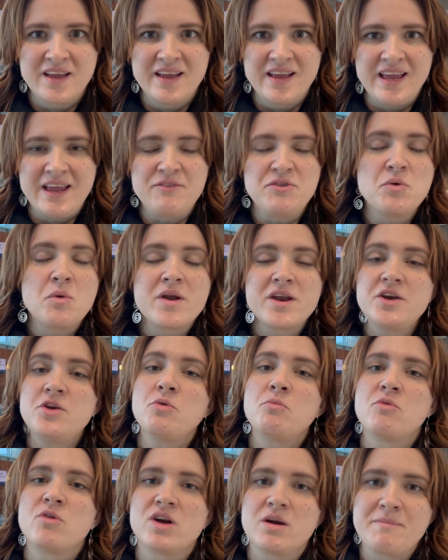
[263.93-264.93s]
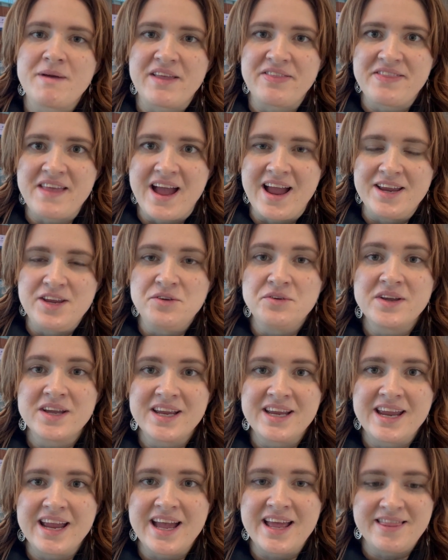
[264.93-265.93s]
If you want to know more about that, you
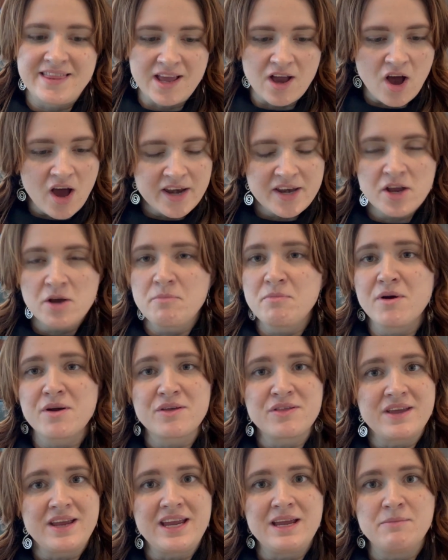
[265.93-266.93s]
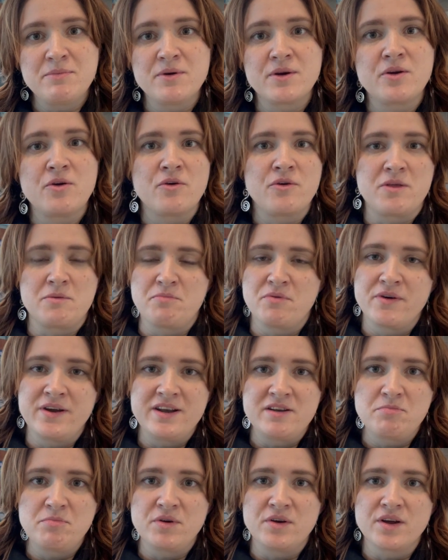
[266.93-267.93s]
can get the audiobook, the ebook, or the
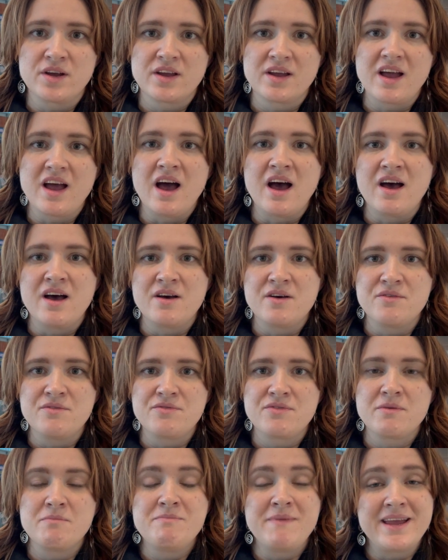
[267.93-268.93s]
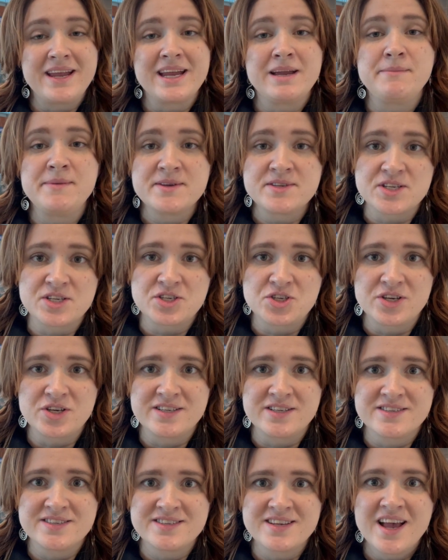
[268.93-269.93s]
print book of Making
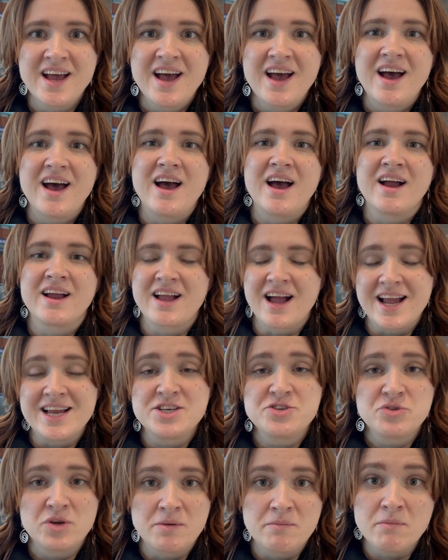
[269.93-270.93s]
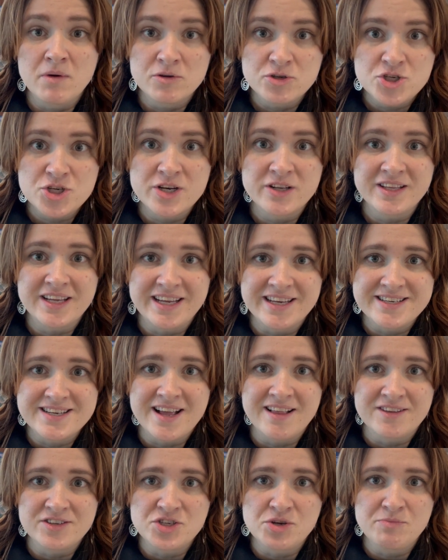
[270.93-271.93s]
Musicians, A Guide to Emotionally
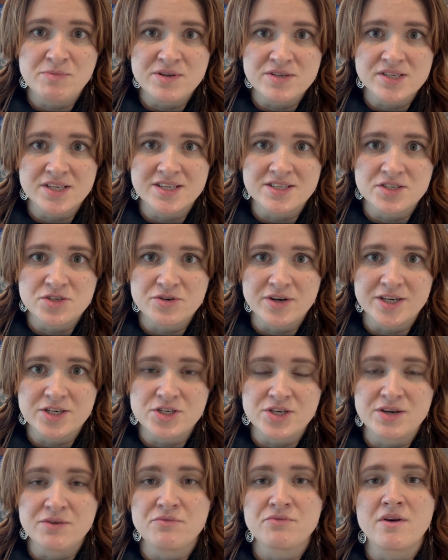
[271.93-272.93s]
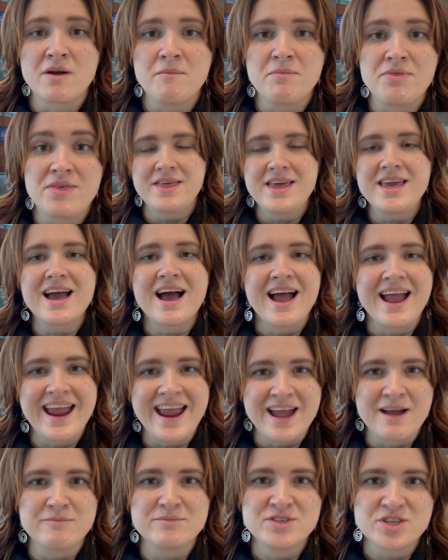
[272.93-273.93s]
Intelligent Music Instruction from the
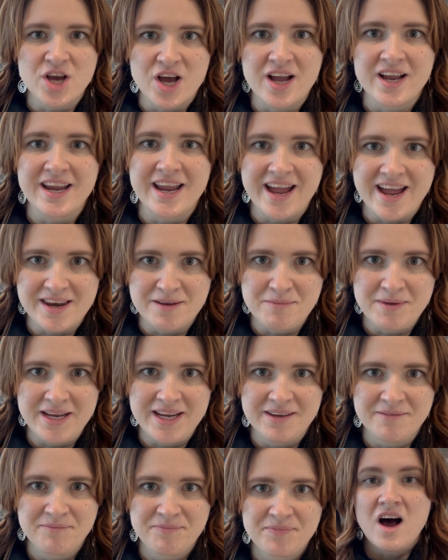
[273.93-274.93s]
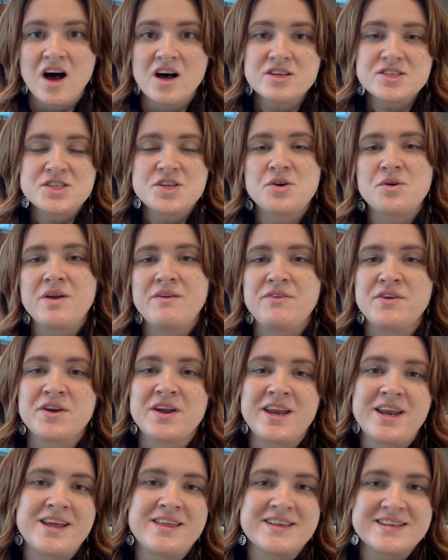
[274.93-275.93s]
IAM Academy. Also, if you're
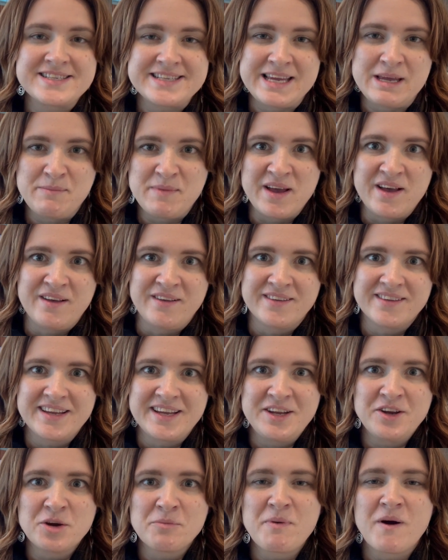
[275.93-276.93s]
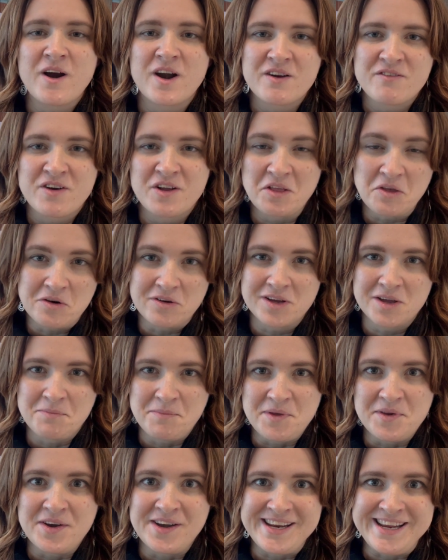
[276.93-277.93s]
getting this email, you're part of our little
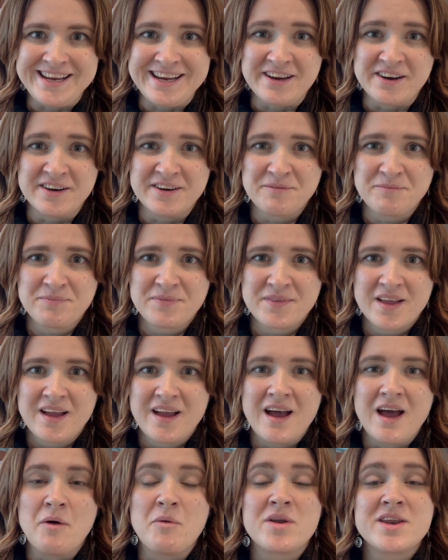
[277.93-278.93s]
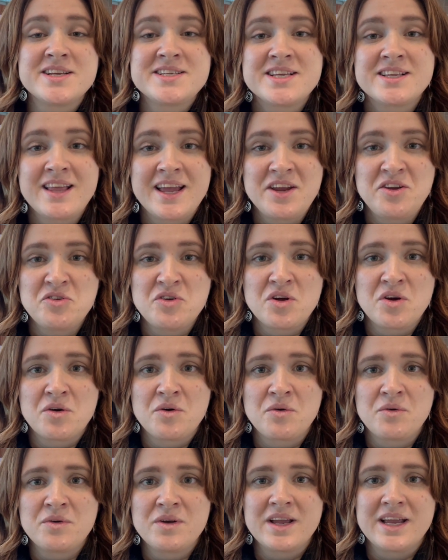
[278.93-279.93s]
community here. I wanted to let you
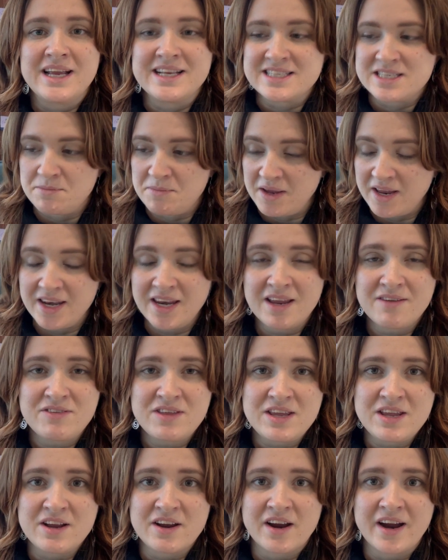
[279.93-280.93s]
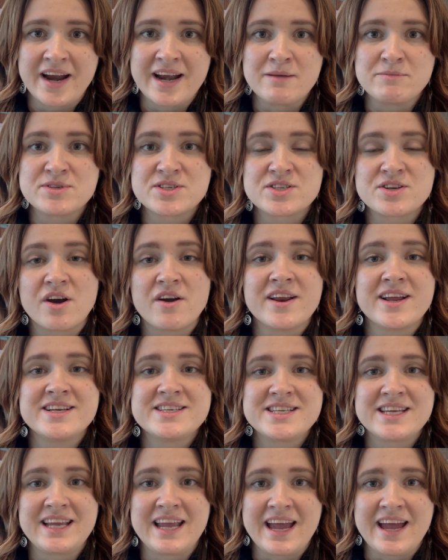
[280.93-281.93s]
know it's the beginning of the year and I'm starting
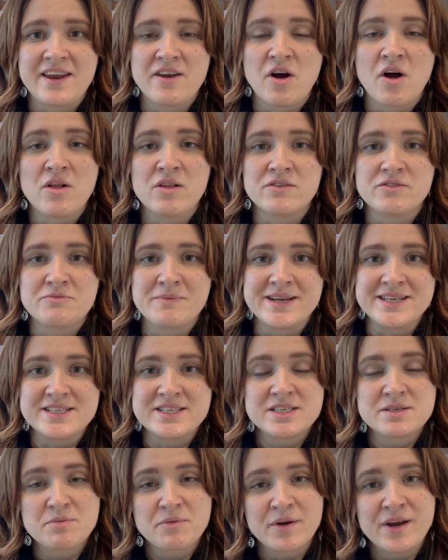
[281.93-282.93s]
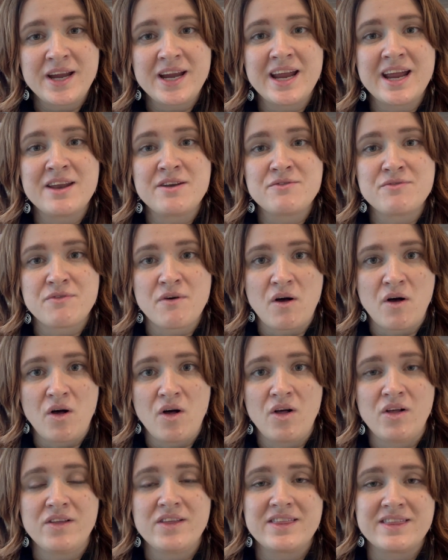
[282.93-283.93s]
to get all of my spring and
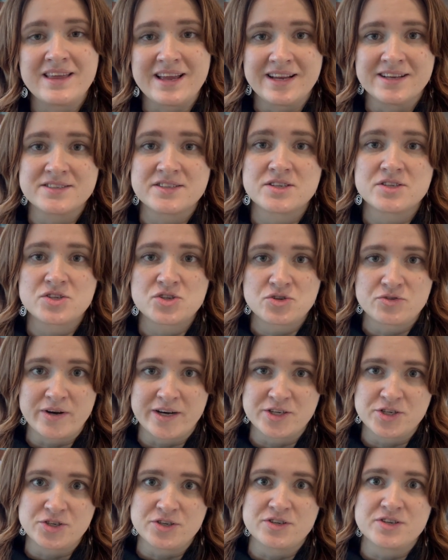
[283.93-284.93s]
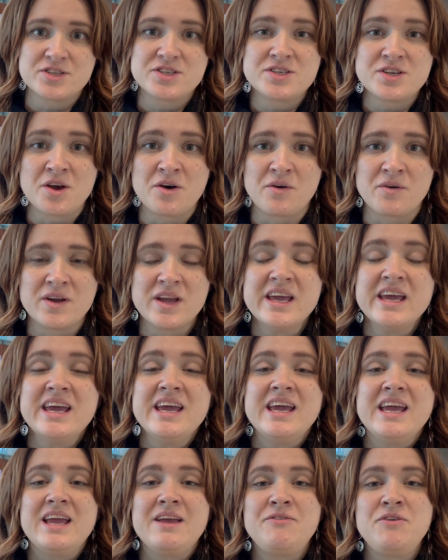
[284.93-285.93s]
fall things structured. So
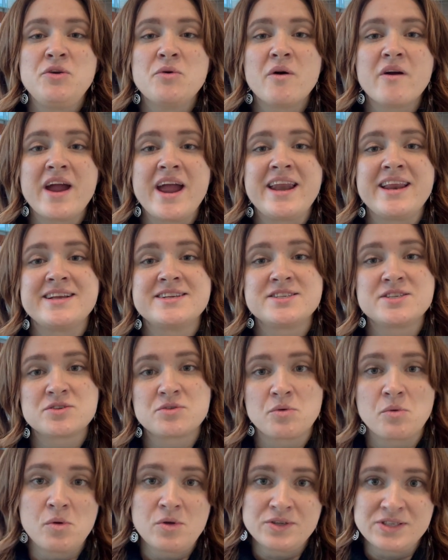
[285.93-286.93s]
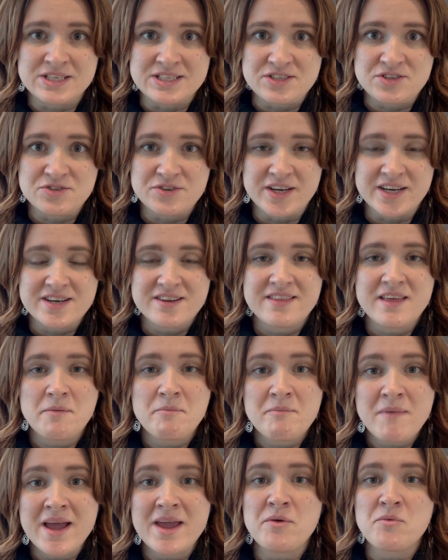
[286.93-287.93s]
if you are at a school district that
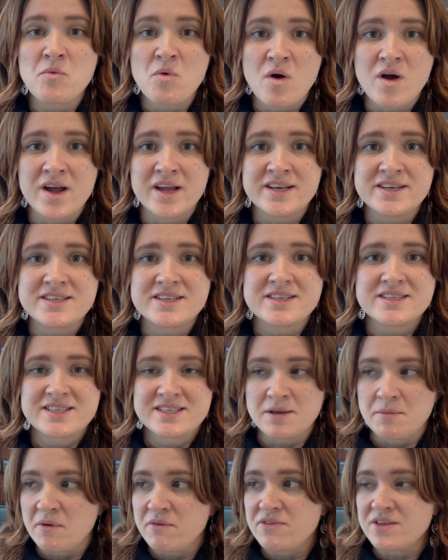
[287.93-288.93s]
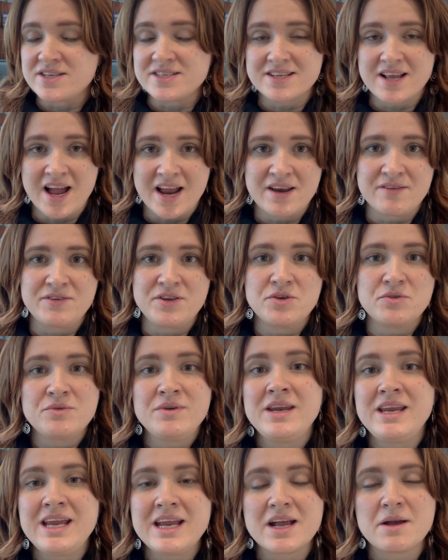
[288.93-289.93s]
might want some of this kind of
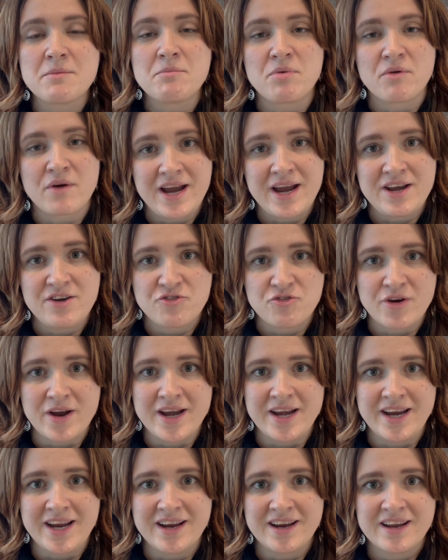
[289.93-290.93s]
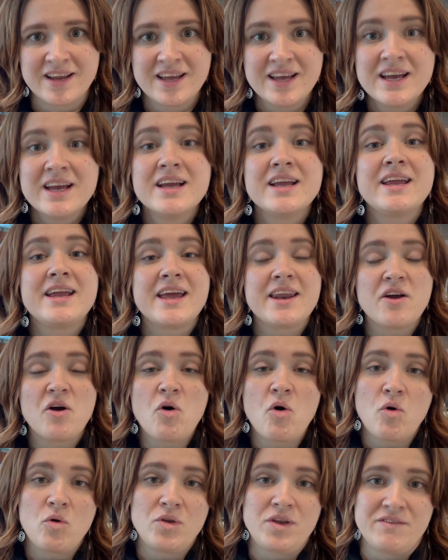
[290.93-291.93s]
unique brain training, get a
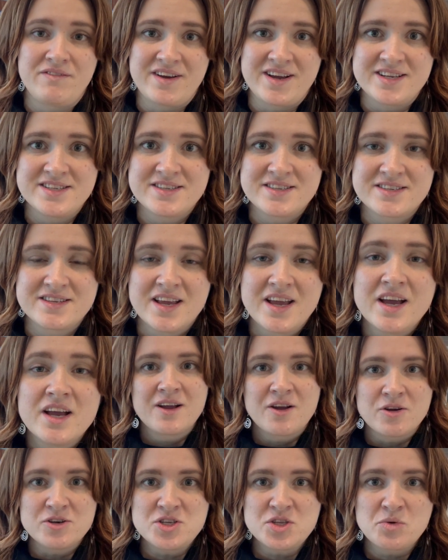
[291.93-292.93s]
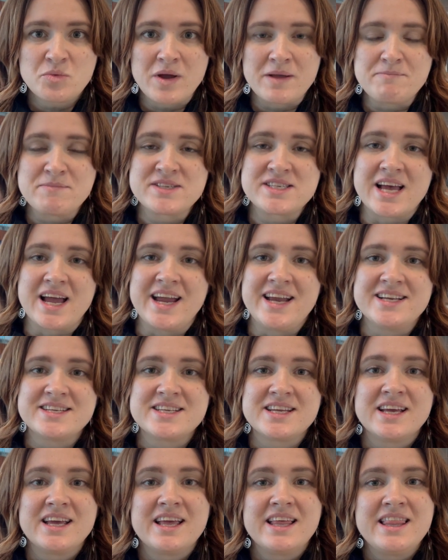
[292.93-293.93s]
hold of us. Go to the website,
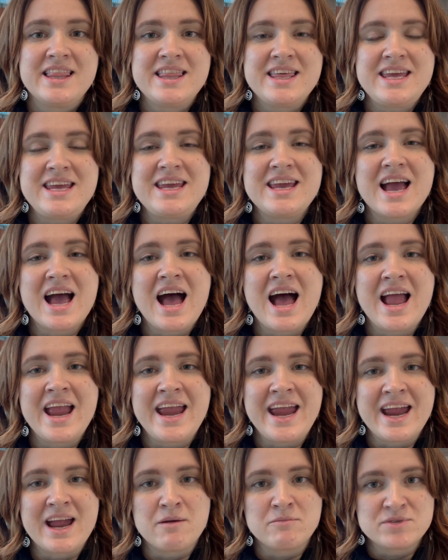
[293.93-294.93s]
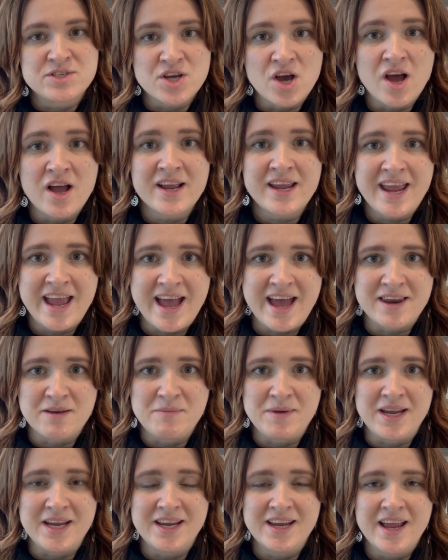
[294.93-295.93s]
the IAM
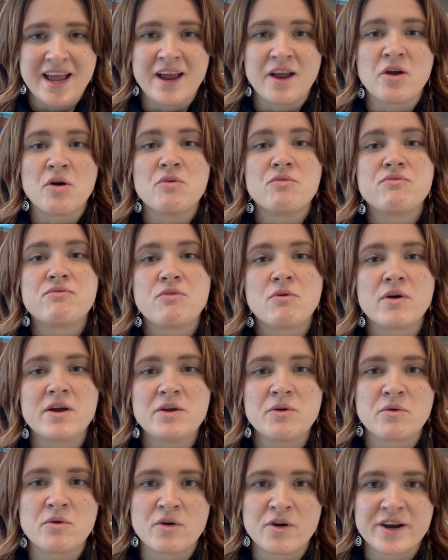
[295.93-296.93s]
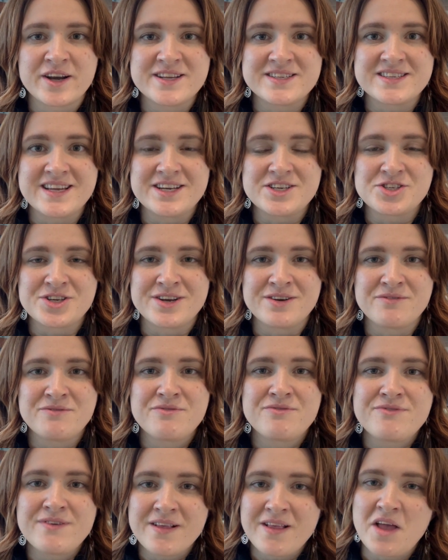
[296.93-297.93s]
Academy, and go for your organization,
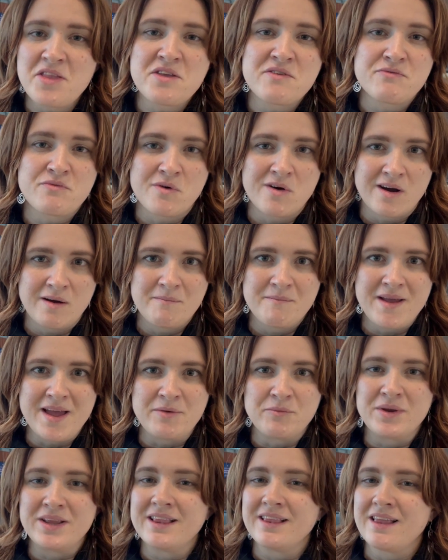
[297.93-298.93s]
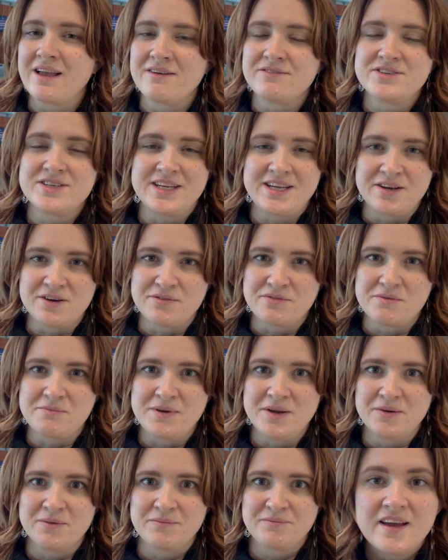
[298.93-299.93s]
fill out the form, and we'd love to hear from
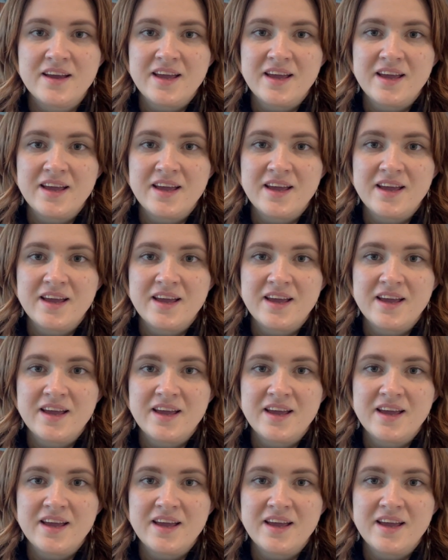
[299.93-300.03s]
you.